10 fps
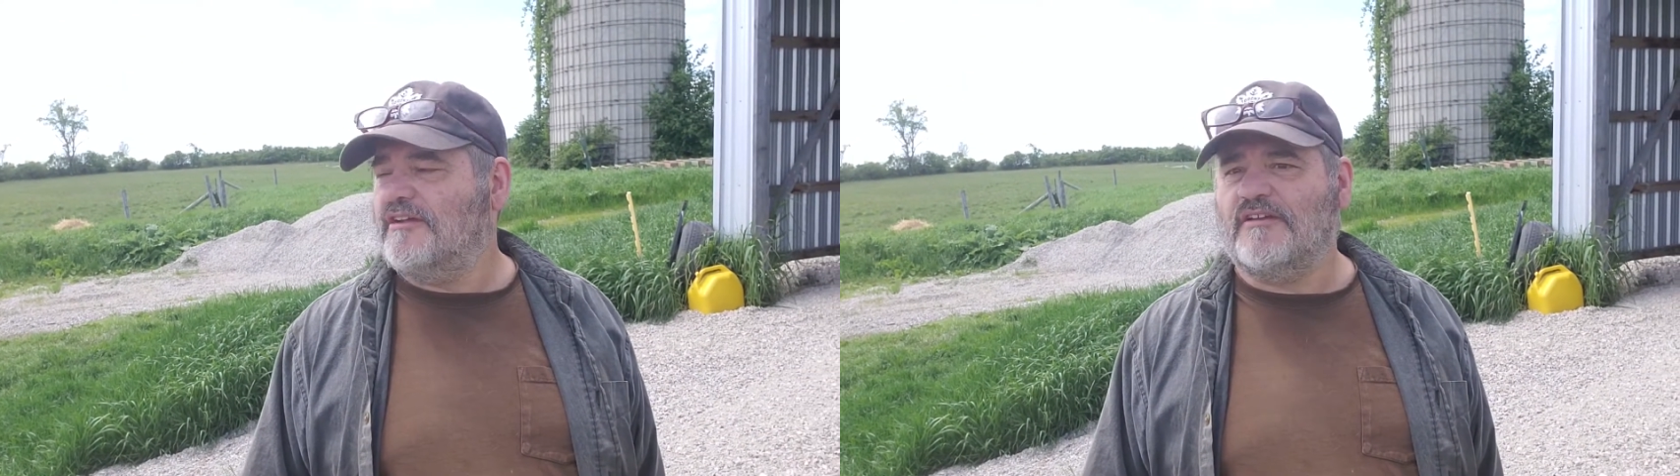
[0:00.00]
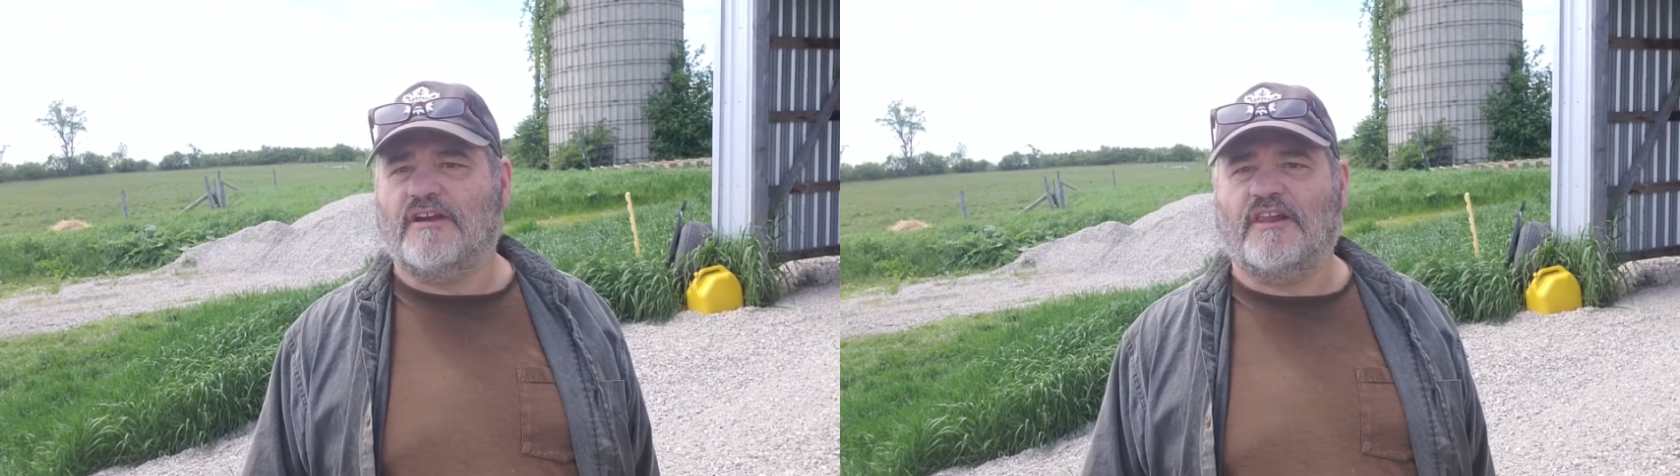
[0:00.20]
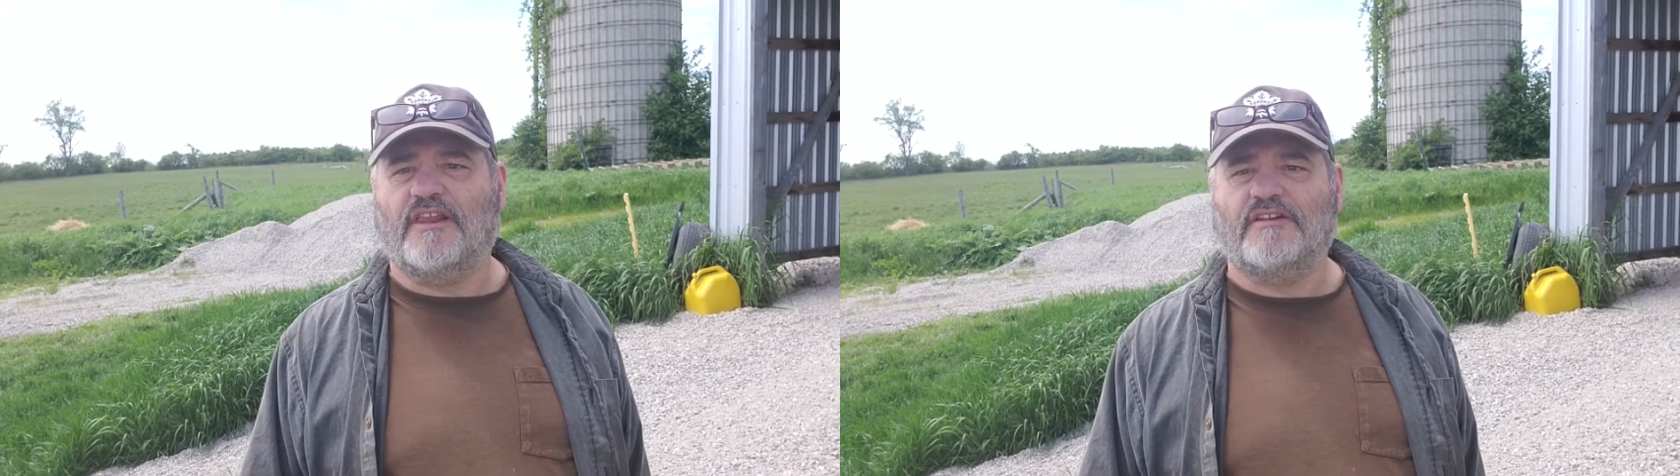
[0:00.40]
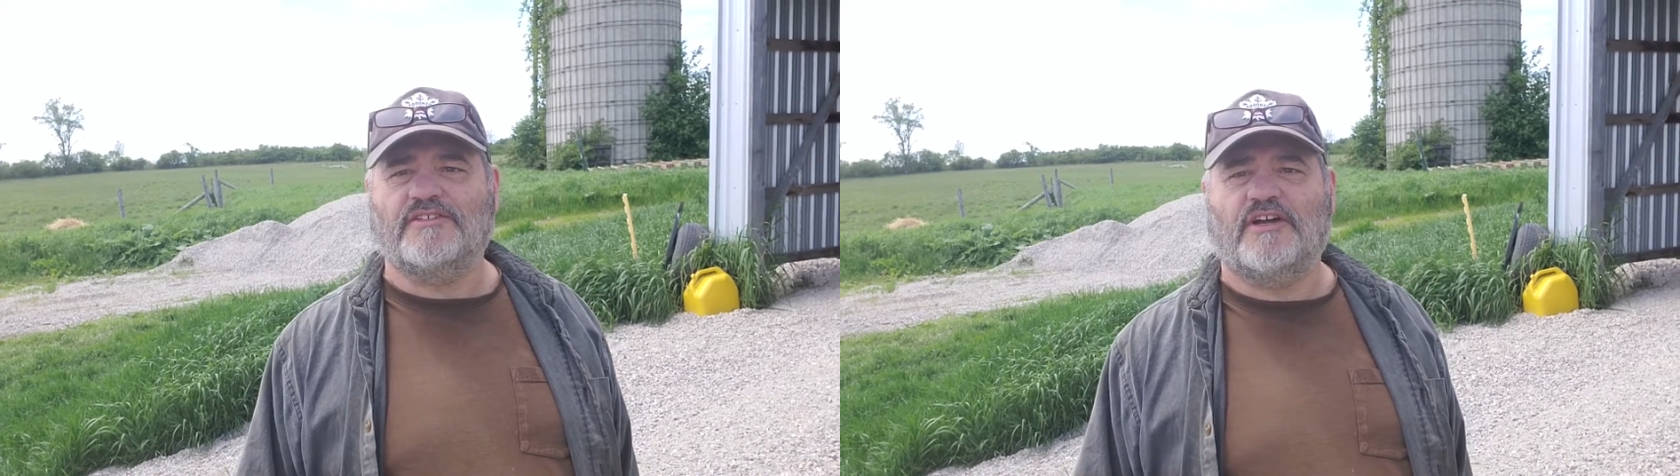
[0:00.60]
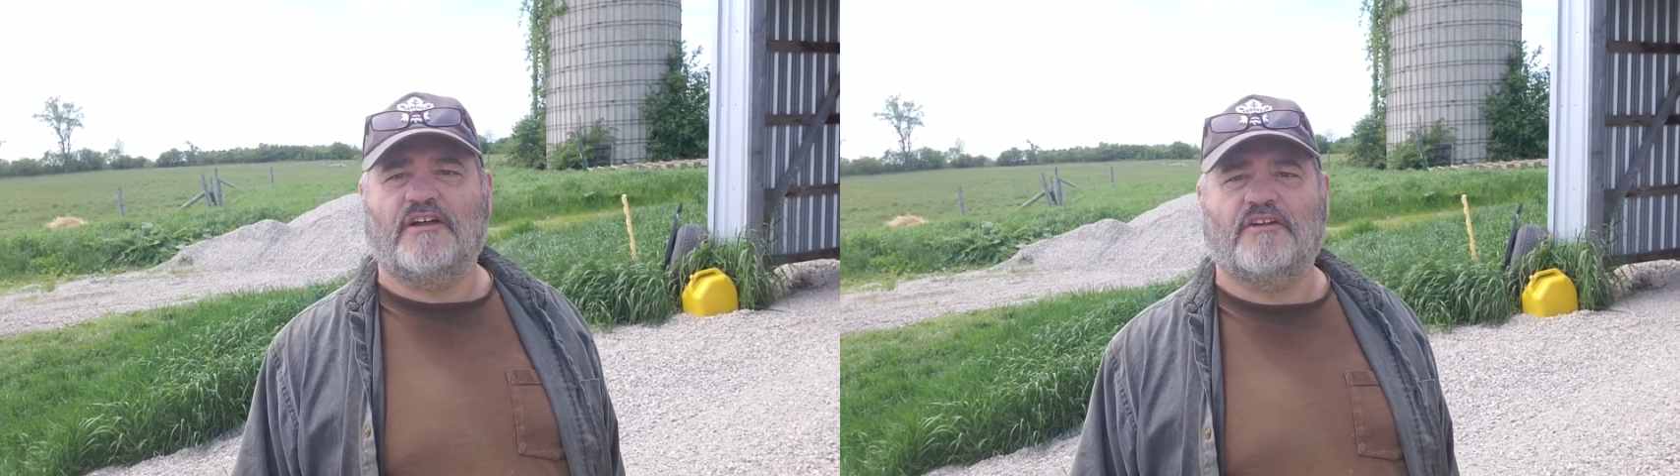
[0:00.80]
little
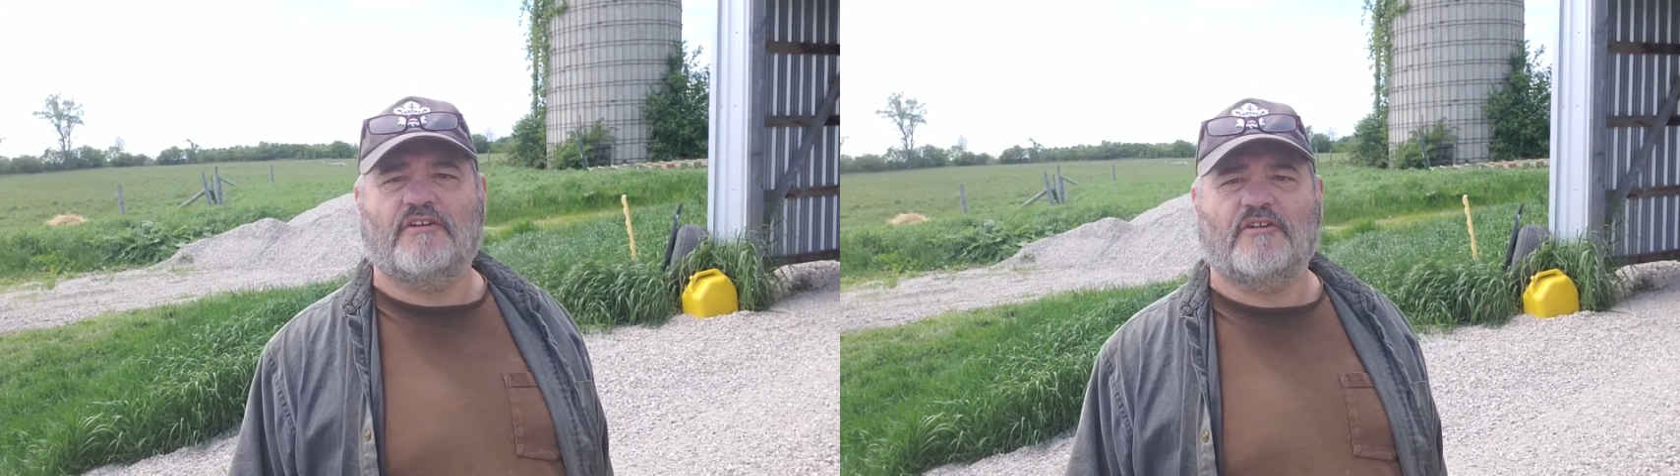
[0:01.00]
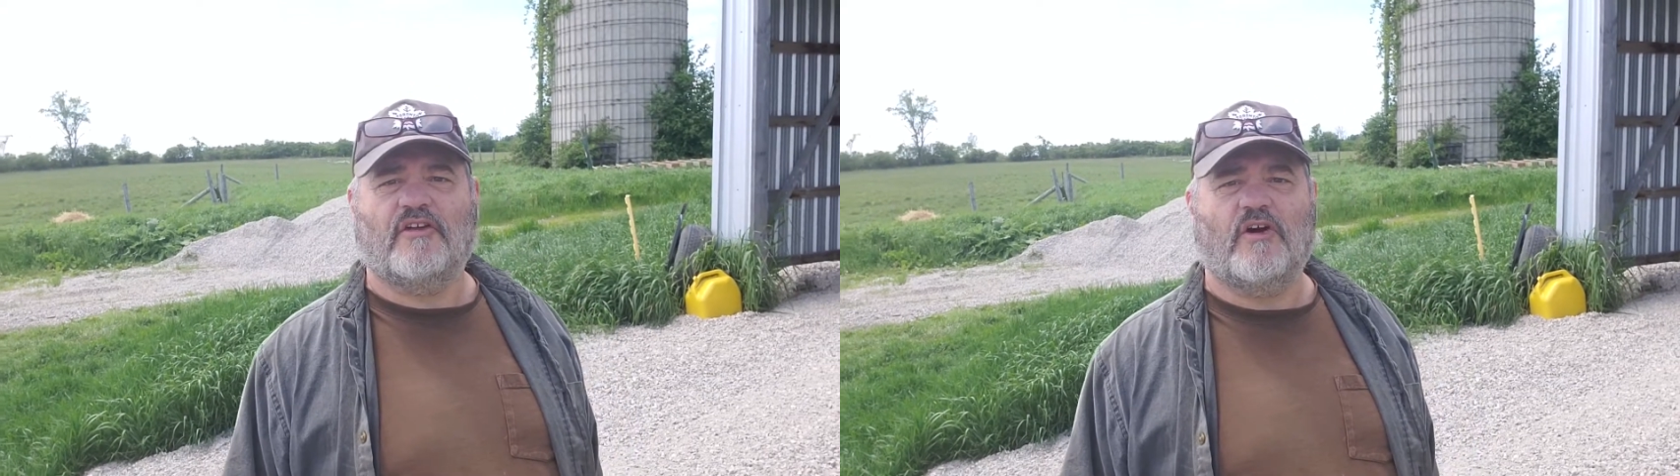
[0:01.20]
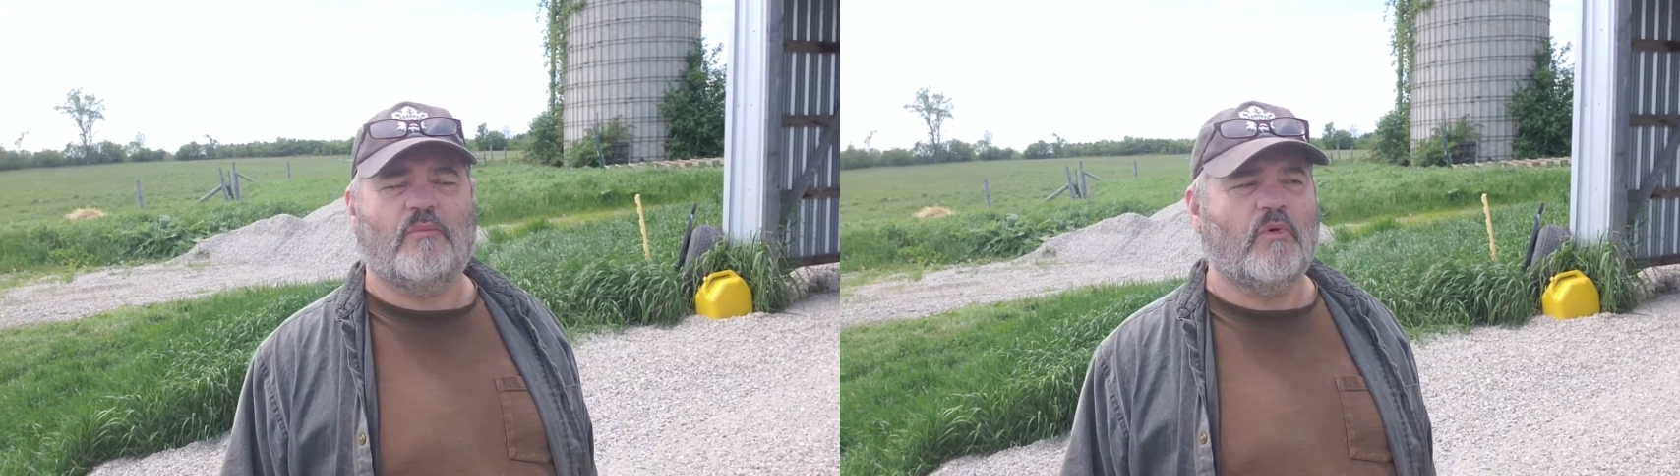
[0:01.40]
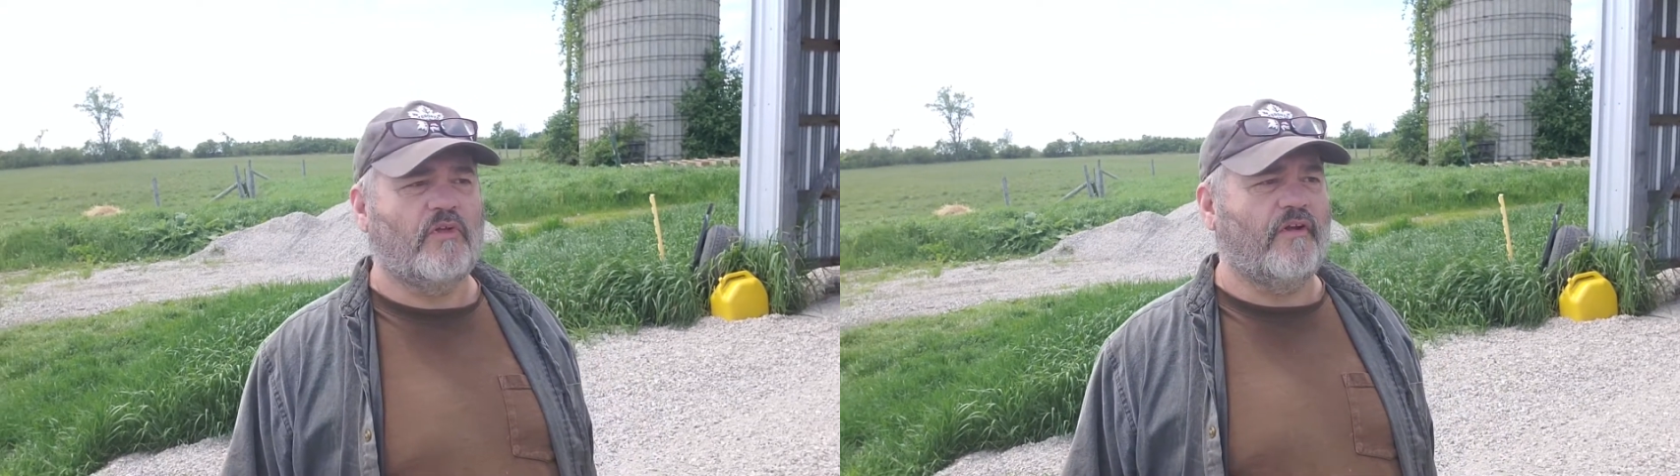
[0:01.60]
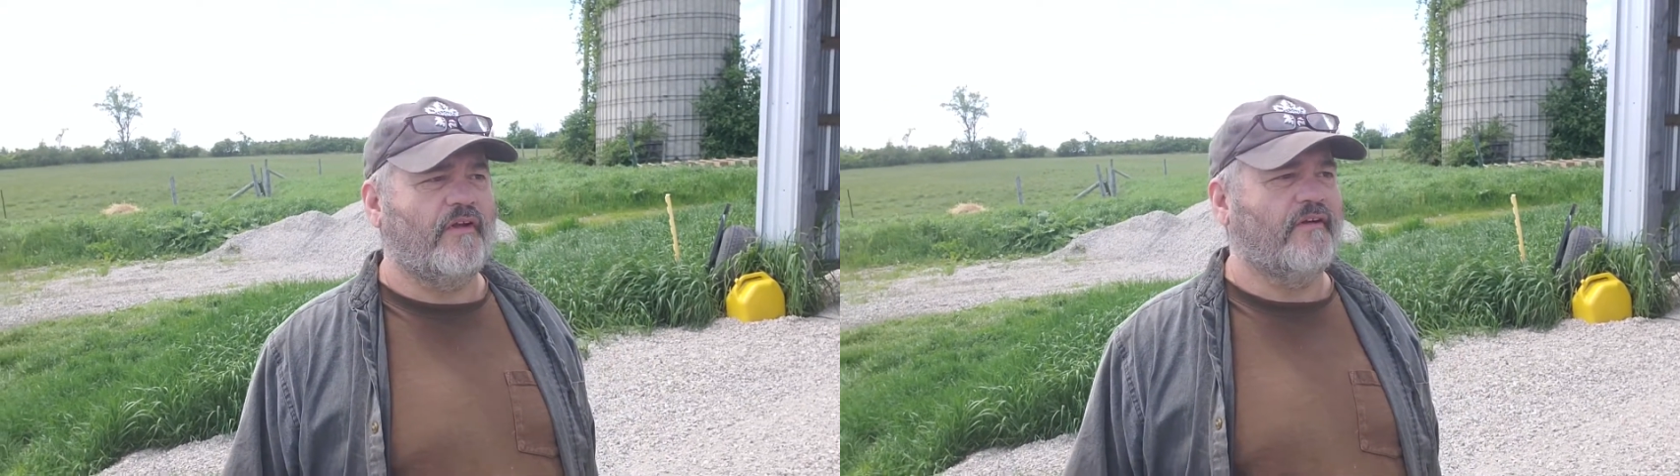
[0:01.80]
John Deere lawnmower
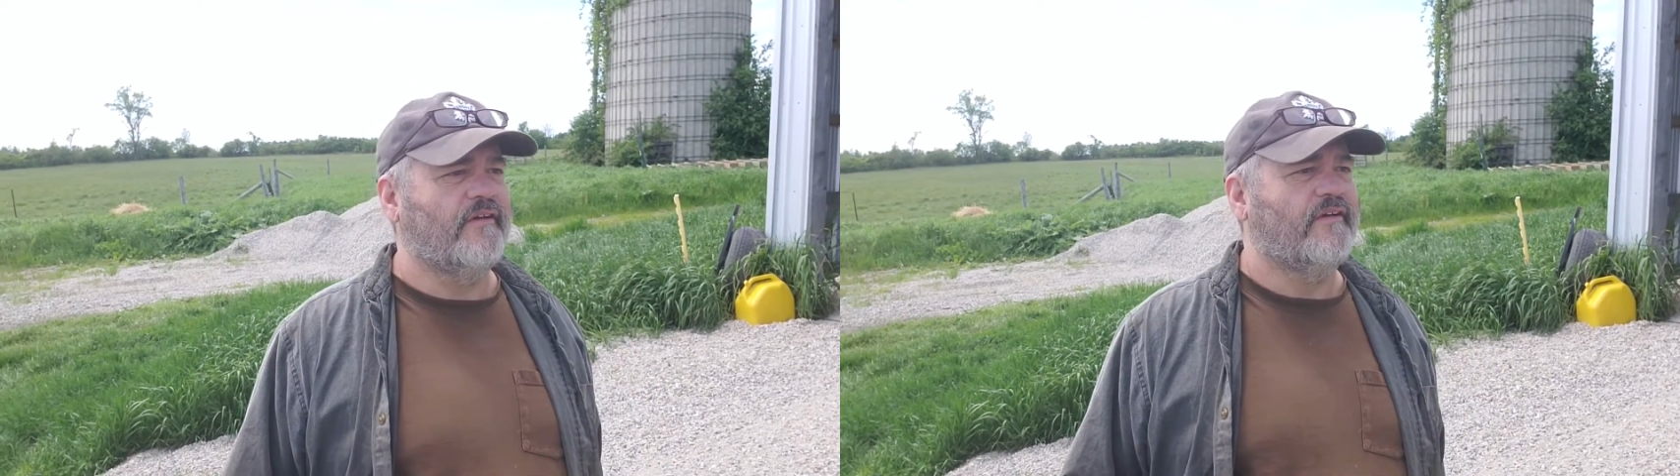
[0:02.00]
there.